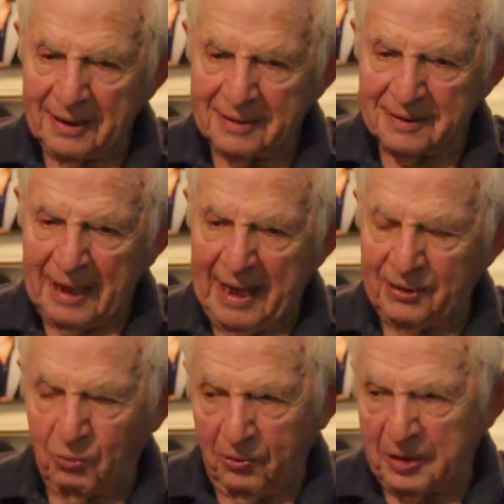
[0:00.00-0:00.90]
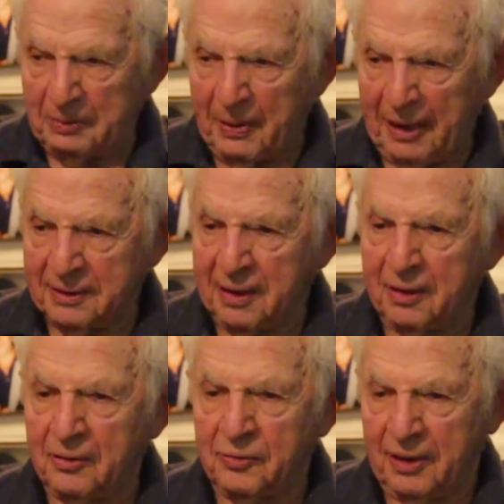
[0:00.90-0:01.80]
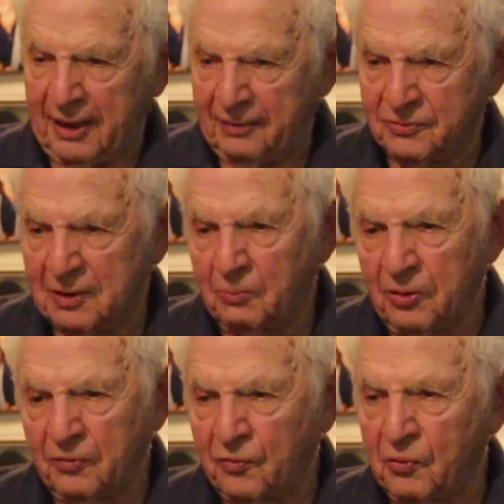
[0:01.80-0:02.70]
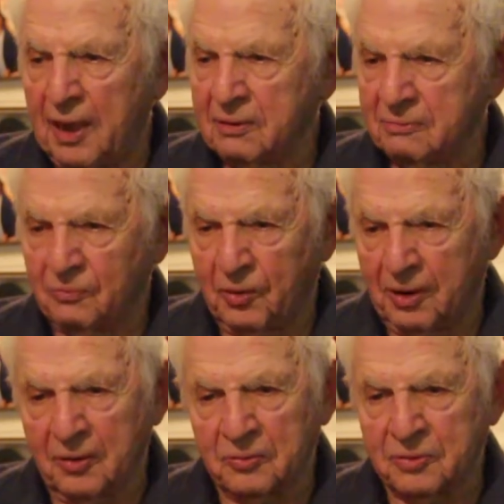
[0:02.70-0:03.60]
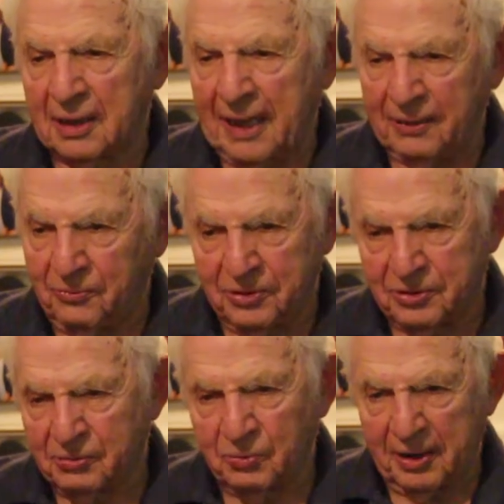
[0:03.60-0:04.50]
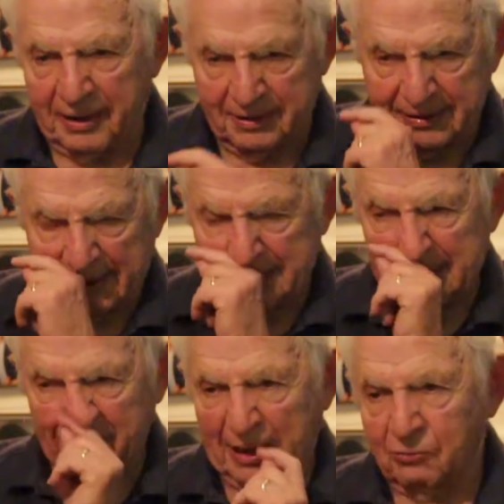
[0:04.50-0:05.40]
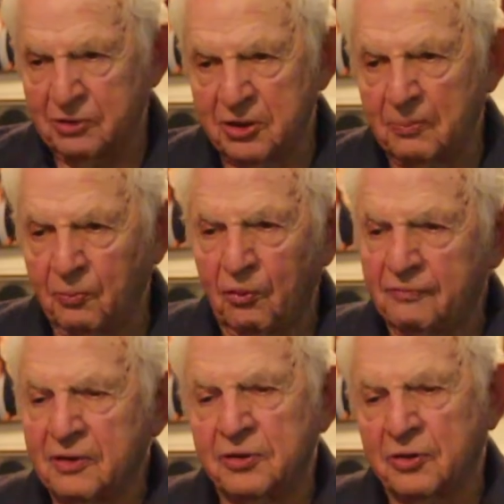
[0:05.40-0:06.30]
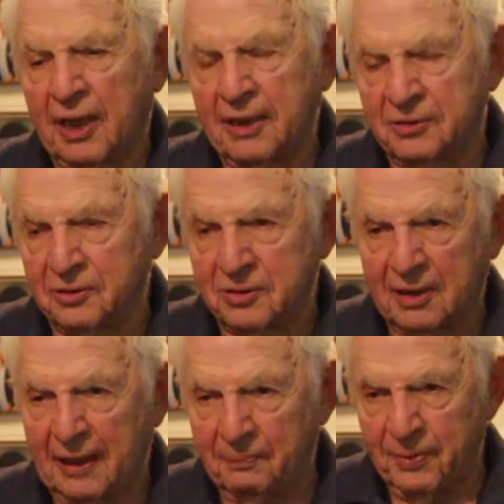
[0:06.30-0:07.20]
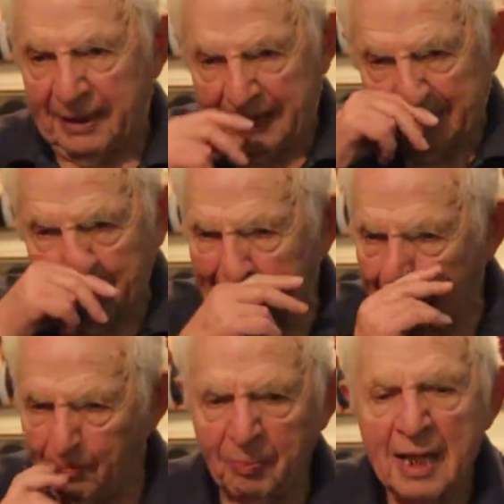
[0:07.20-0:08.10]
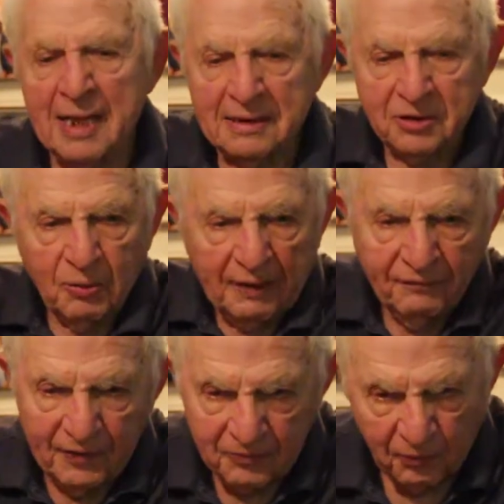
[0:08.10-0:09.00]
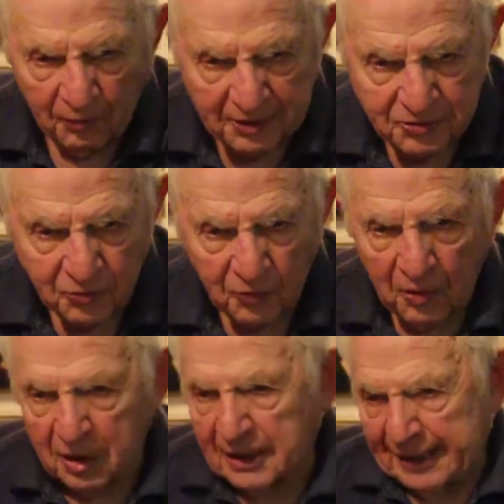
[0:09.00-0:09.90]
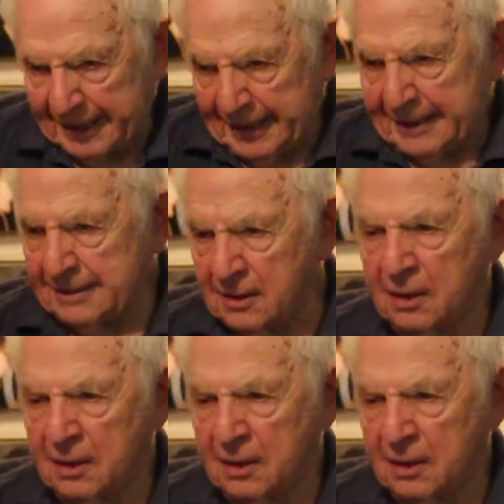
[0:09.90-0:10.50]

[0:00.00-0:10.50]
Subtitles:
then I had to worry about another thing. If someone threw out one of those language things at them, they would jump off the stage and start beating them up. So I felt very strongly that